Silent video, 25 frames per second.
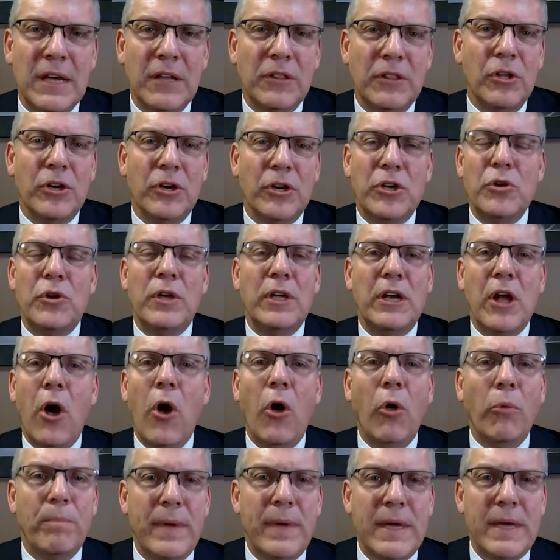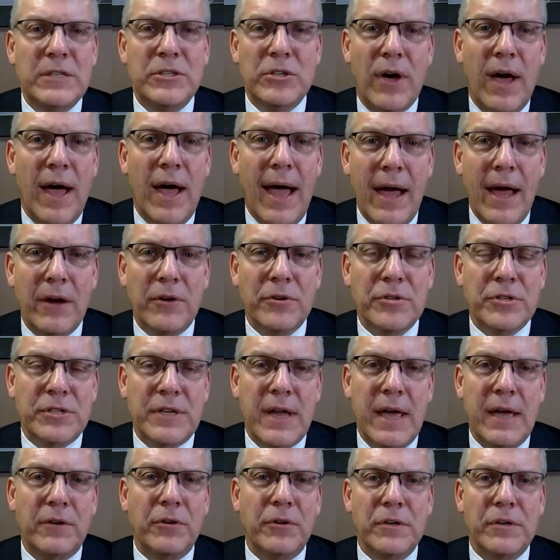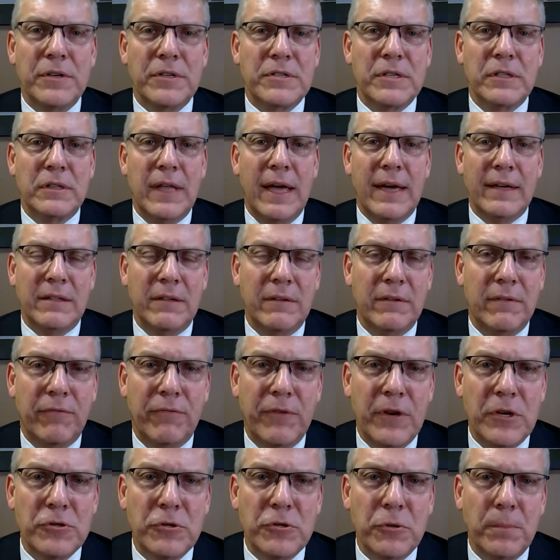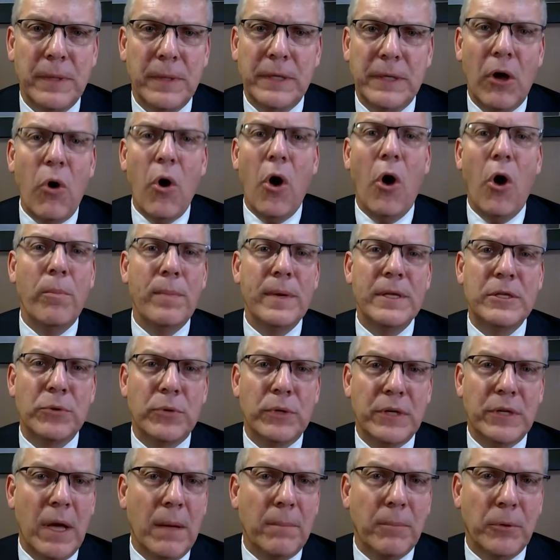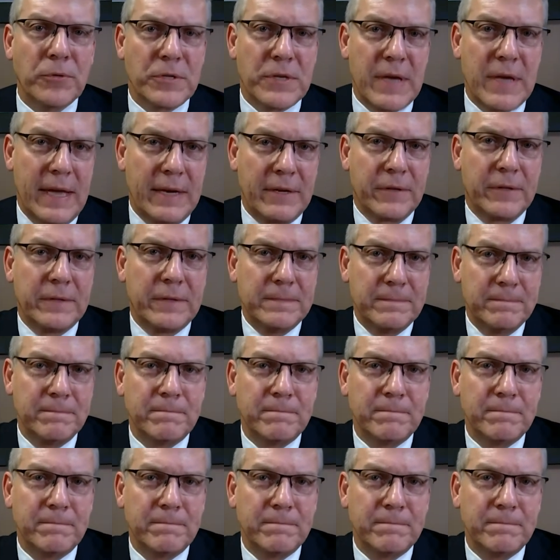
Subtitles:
look, you can hold me to a higher standard as elected official, but don't hold me to a double standard.